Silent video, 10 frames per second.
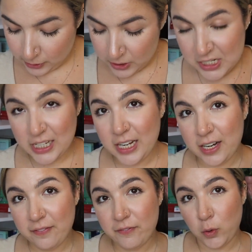
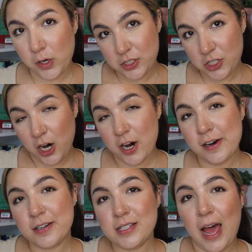13, 4
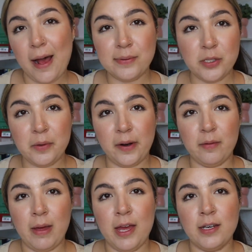stars, absolutely would
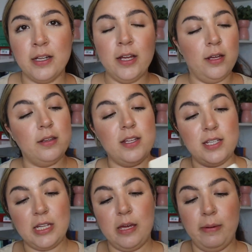recommend. This
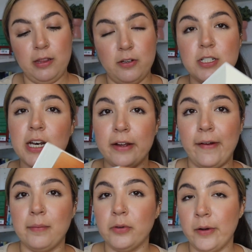is Keeping 13, I
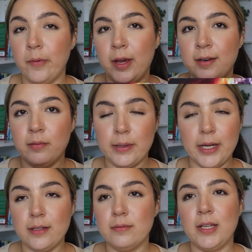grabbed the wrong one,
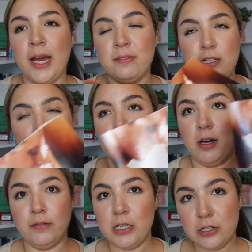but they have the same
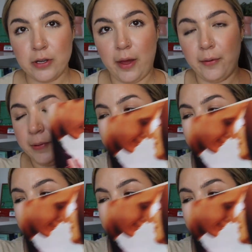cover, so.